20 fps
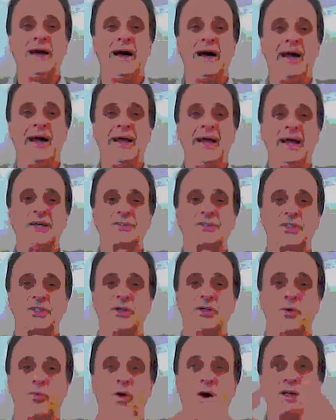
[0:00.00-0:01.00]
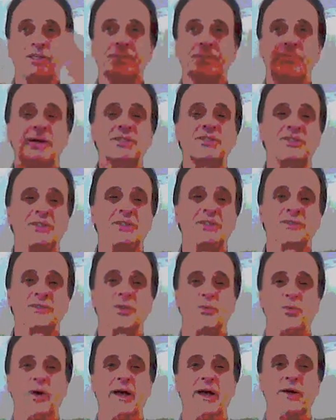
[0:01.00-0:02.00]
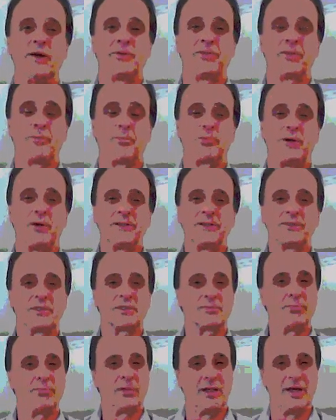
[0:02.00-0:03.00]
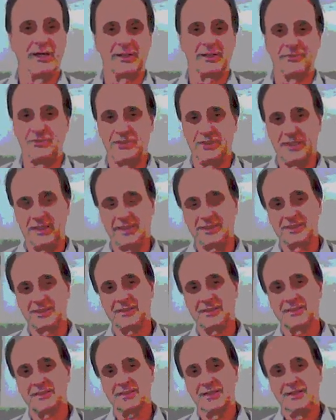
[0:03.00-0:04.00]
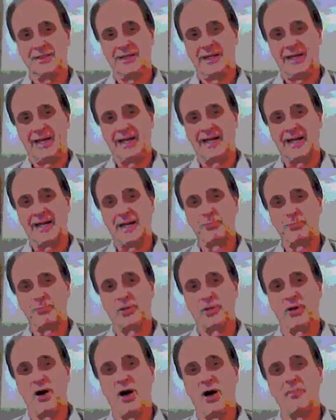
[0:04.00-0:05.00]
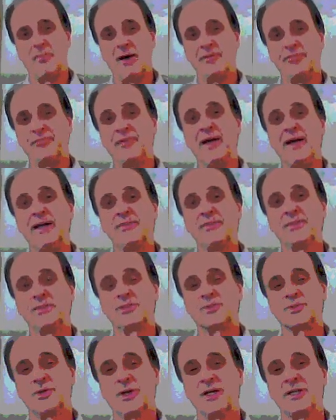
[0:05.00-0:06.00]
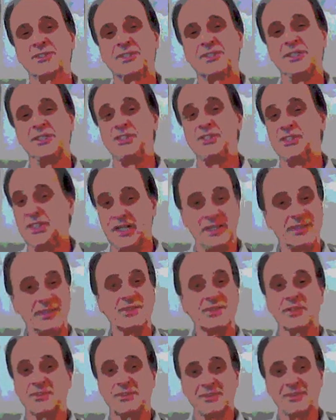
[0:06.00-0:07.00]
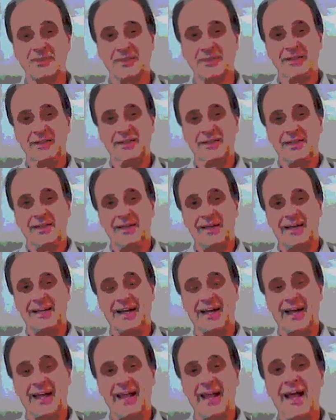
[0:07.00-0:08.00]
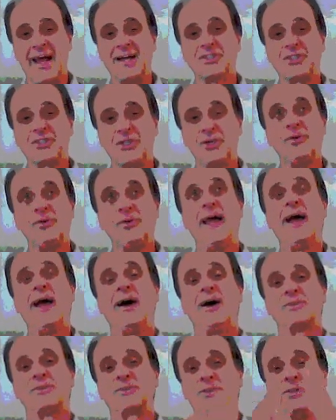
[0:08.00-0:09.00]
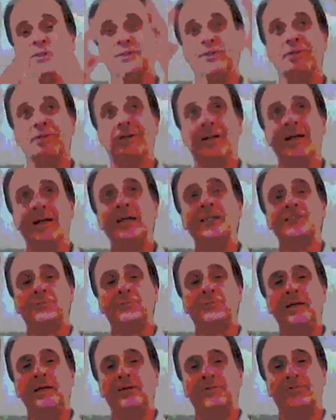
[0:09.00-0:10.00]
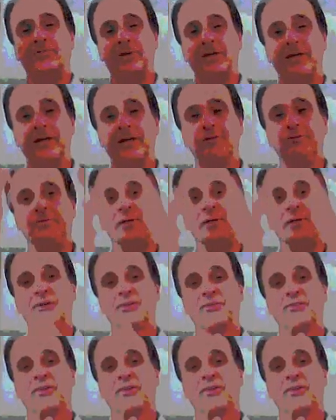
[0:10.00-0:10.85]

I ask you to wash my sins away with the precious blood of Jesus. And I put all my faith and trust in Jesus. And I ask you now to cleanse me and forgive me and